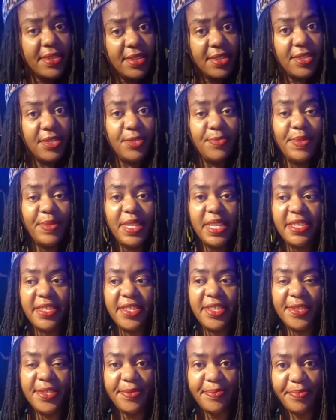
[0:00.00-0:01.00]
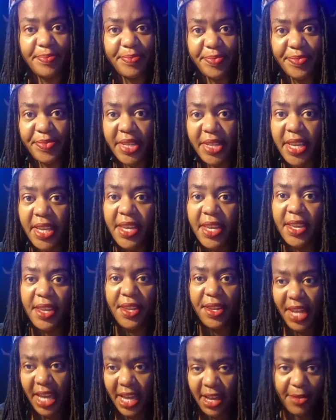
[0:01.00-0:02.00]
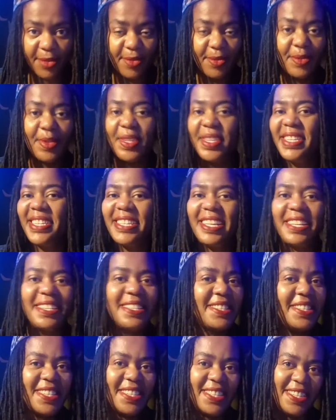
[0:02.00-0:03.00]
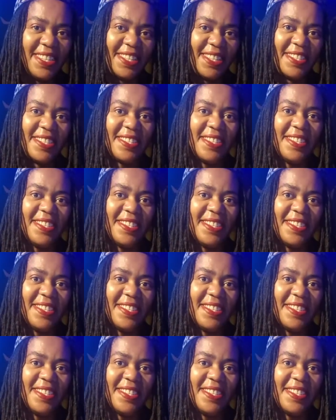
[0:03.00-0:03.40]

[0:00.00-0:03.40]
Humiliation. Now, that is just that.